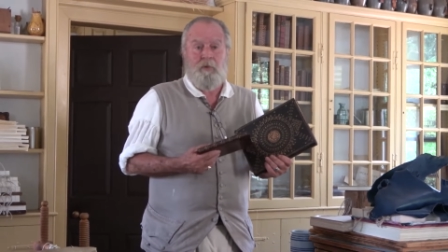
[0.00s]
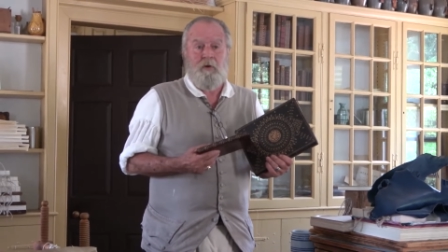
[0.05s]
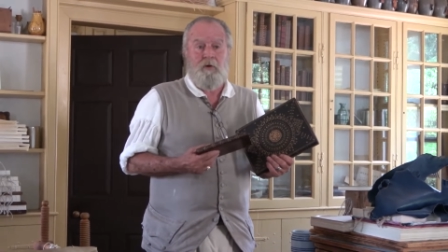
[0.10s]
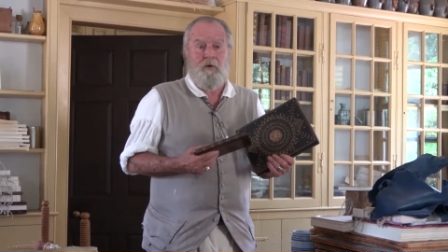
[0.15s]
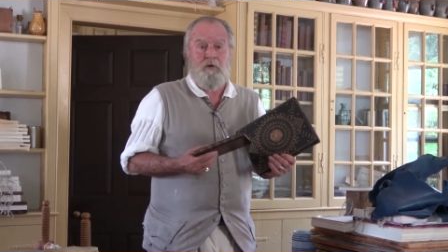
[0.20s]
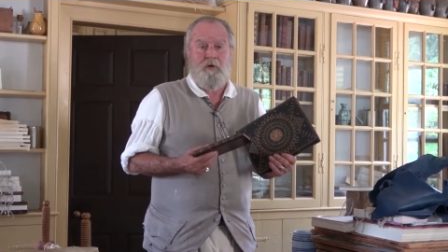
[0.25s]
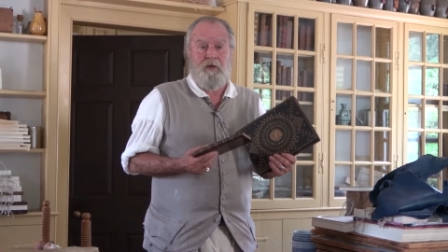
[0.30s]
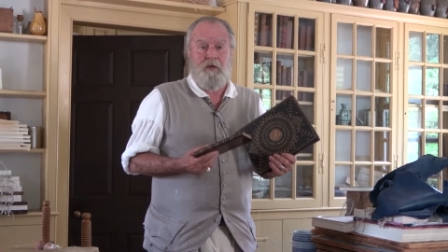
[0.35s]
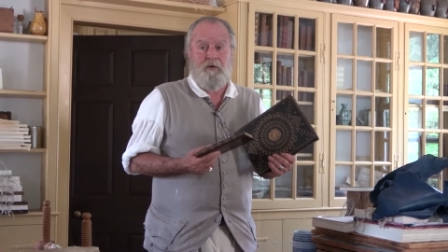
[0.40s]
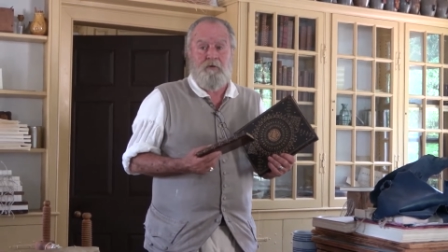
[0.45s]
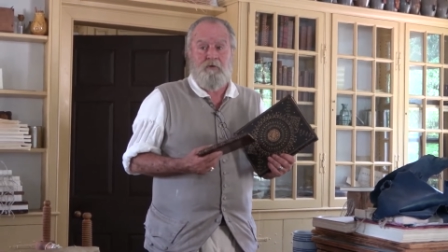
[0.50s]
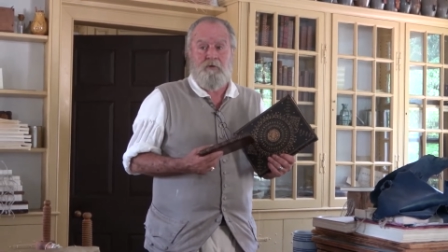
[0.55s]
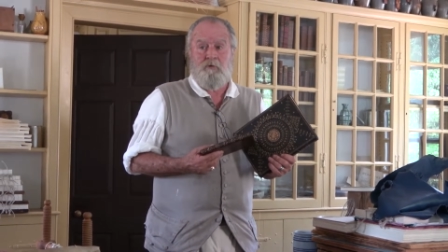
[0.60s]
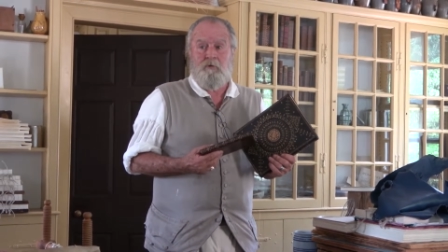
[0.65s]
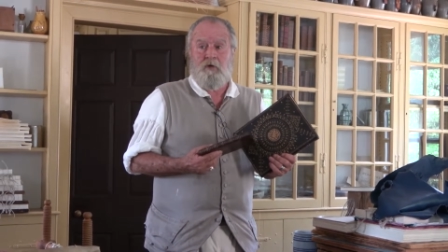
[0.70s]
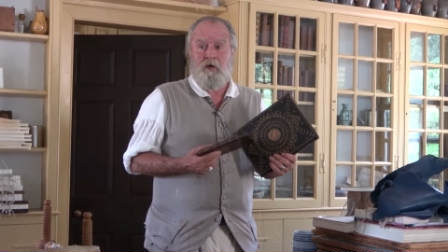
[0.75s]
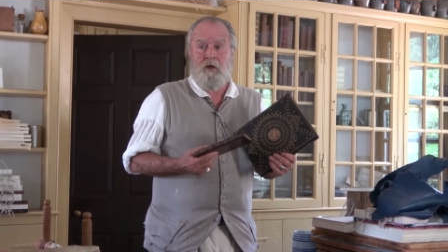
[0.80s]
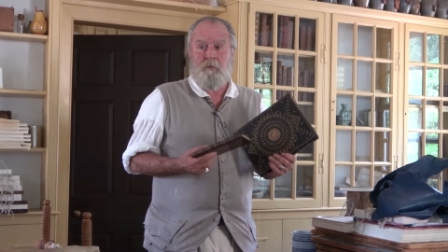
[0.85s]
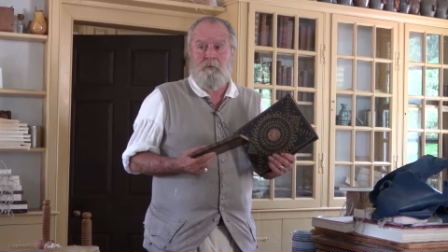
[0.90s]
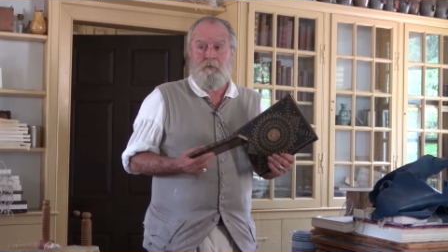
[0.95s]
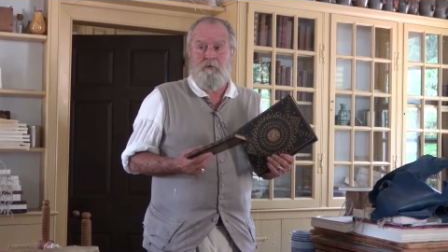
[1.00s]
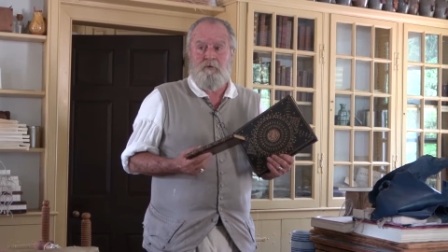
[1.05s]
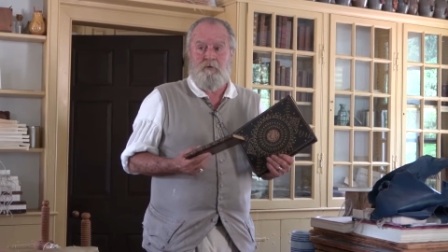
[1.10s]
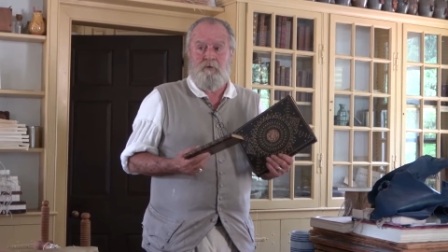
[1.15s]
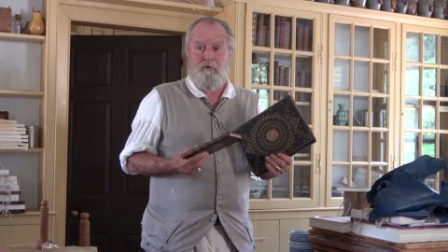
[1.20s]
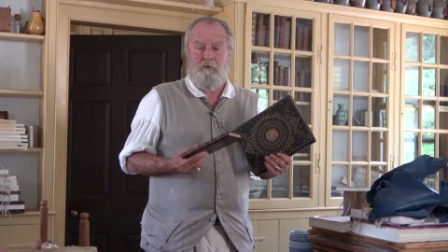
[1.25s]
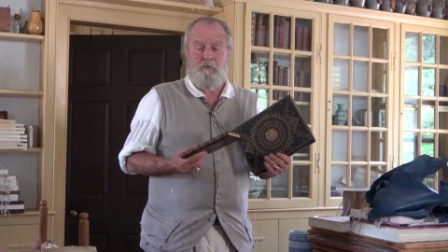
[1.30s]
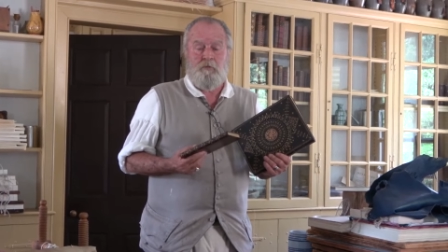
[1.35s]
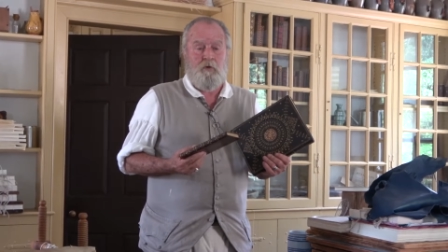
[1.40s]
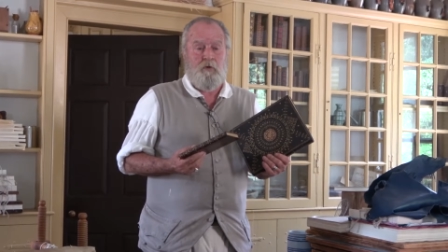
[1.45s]
Byrd. He had 2 copies
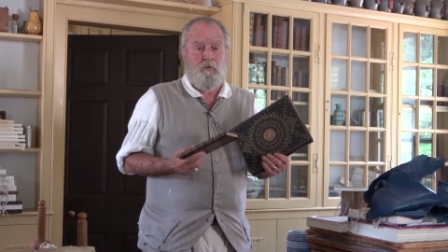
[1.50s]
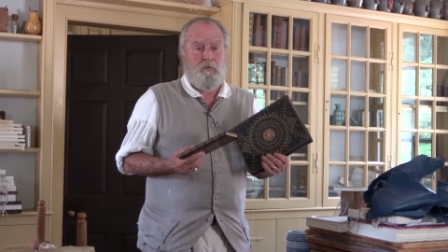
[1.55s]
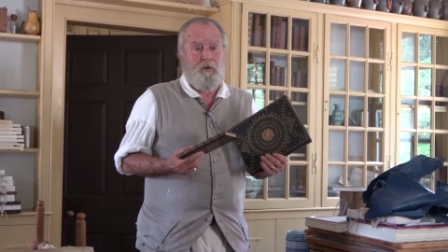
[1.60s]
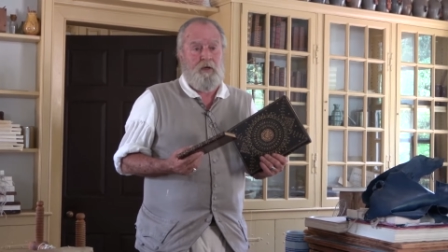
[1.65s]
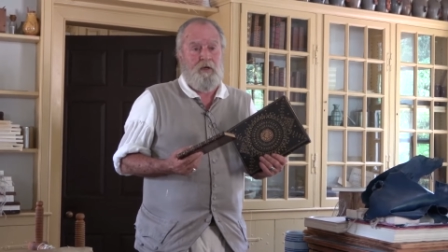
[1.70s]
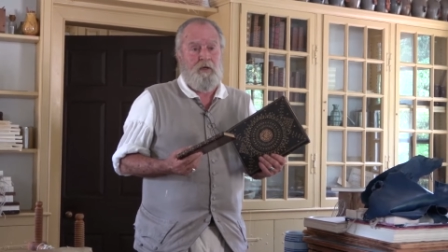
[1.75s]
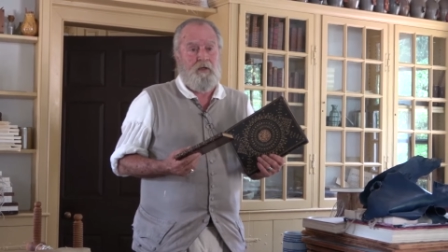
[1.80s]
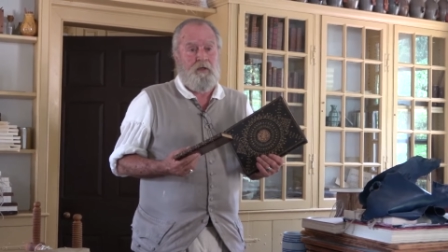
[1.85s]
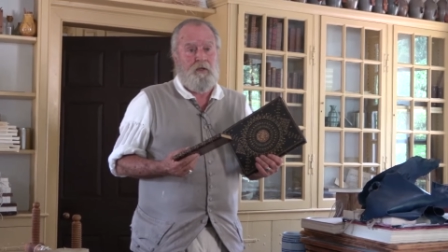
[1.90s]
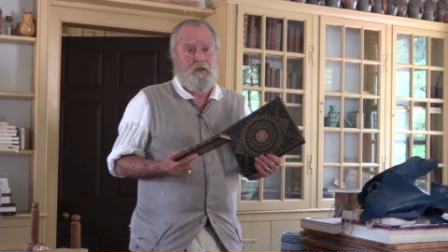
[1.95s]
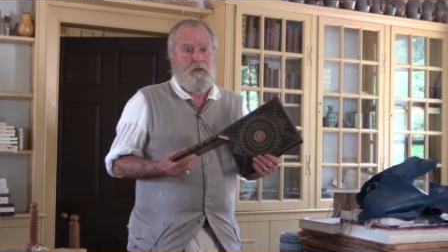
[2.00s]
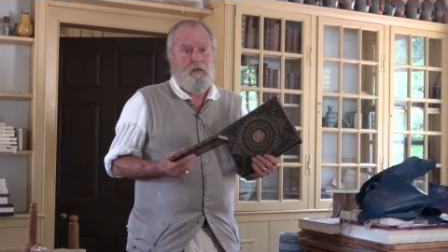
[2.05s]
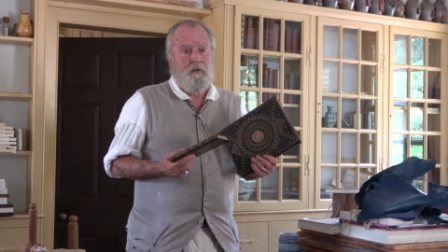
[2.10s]
of this book made,